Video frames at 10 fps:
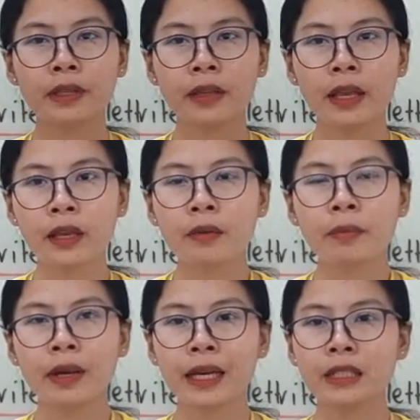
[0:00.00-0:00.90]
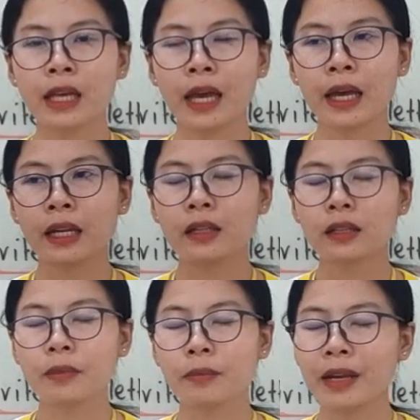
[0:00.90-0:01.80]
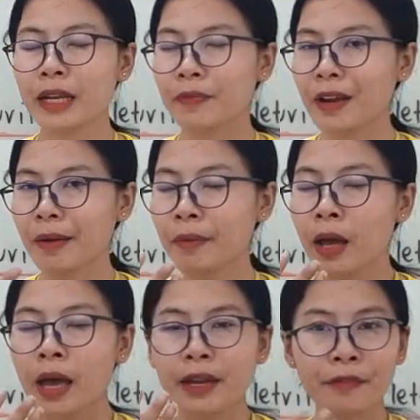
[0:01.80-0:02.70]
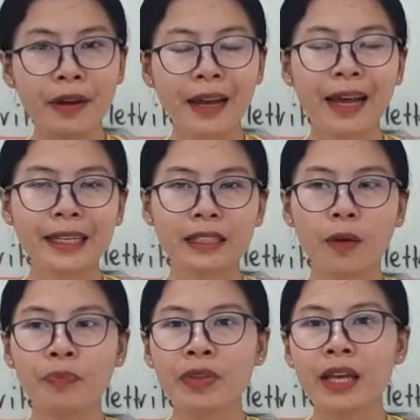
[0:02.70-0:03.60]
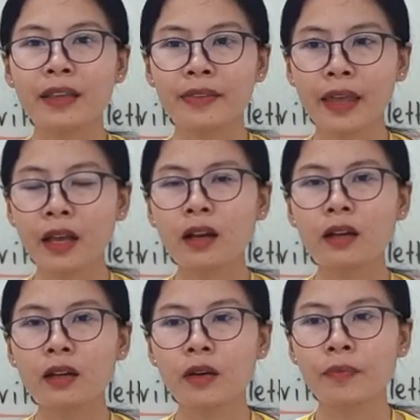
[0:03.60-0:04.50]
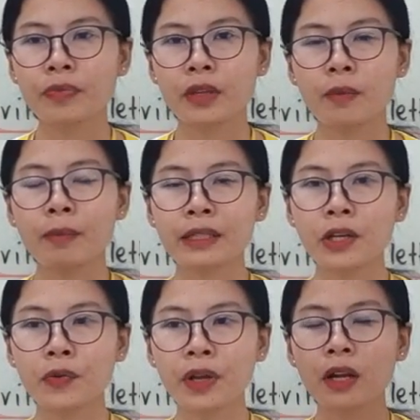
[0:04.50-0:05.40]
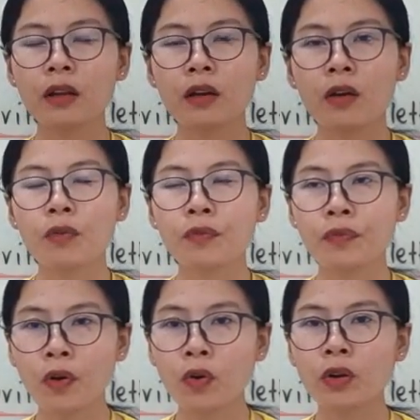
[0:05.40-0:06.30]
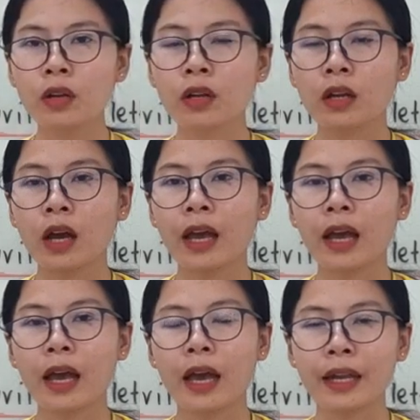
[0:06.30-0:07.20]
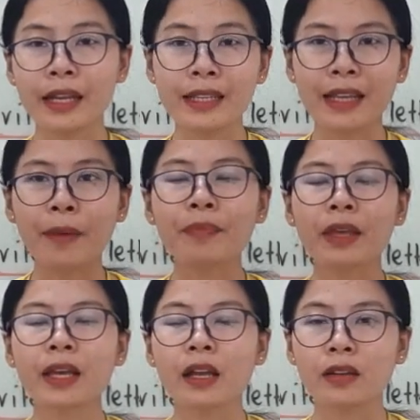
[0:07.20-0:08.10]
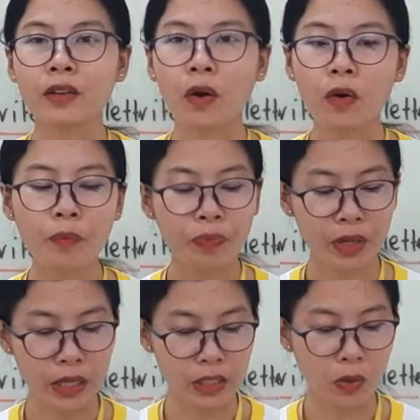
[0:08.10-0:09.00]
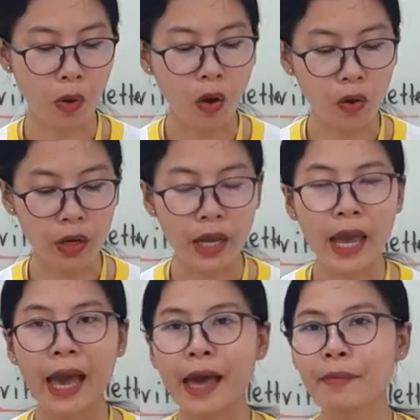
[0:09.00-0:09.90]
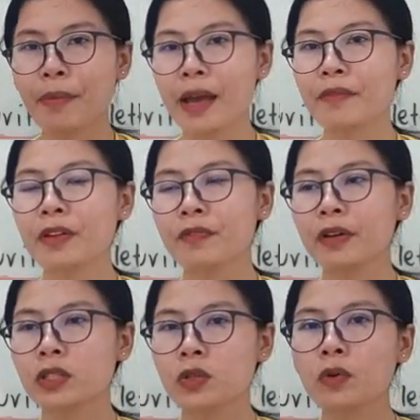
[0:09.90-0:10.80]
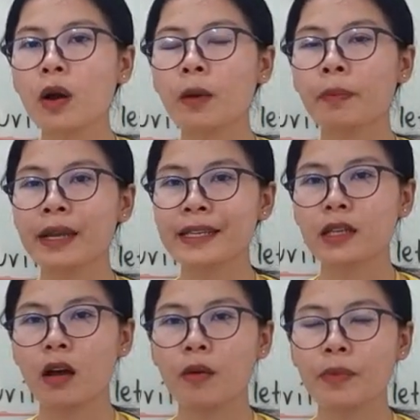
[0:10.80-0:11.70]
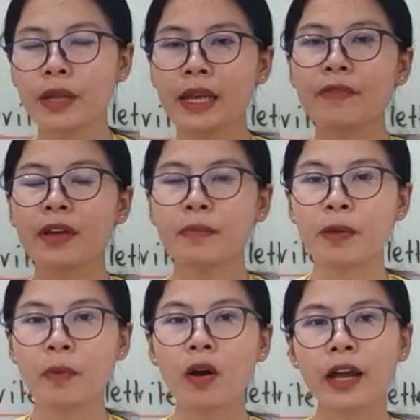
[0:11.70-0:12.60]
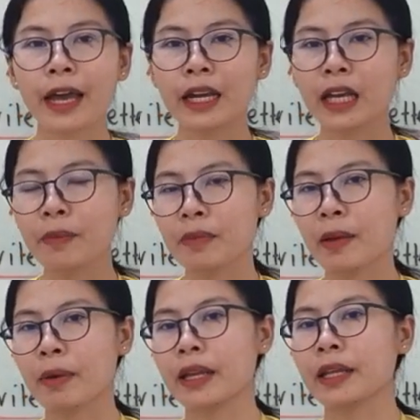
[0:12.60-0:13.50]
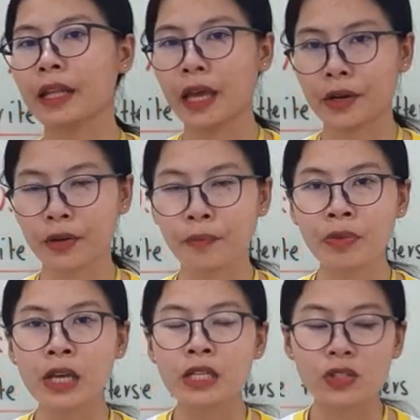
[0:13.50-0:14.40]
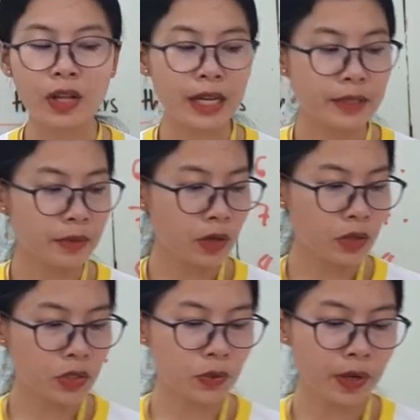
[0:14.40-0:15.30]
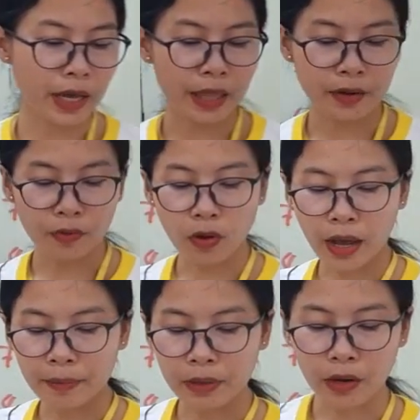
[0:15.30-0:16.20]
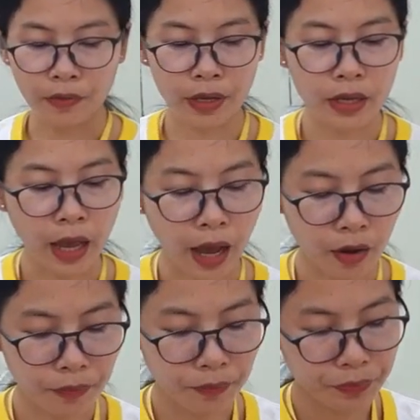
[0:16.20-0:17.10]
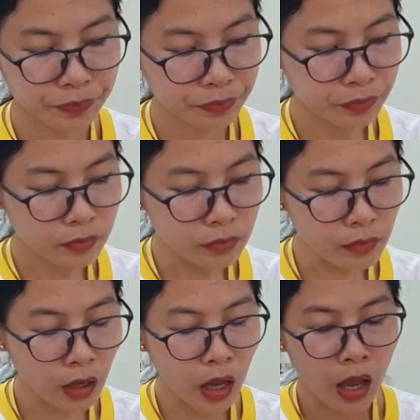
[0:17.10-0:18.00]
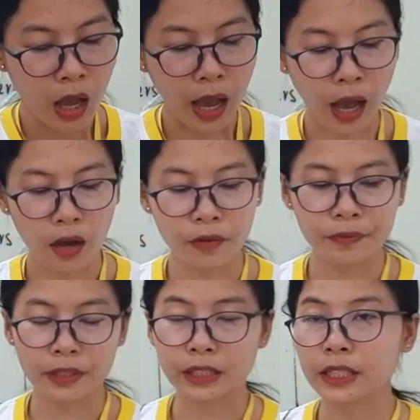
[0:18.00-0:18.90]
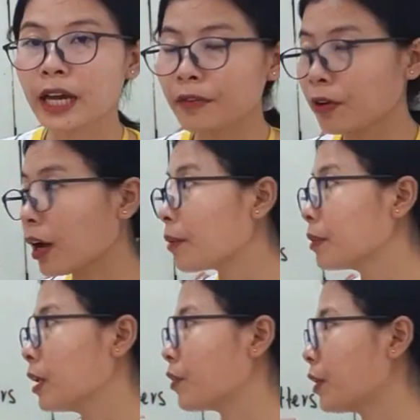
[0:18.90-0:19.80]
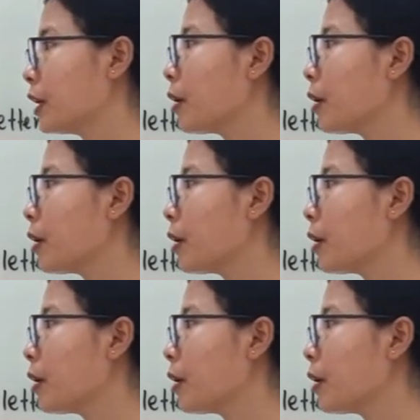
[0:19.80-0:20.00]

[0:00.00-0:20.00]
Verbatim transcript: things, place and many different, different kinds of things, material, food, and it's something and so and so on. And bank refer to a place or building where the people can keep their money there. So now let's go to another vocabulary of, our uh, the second vocabulary.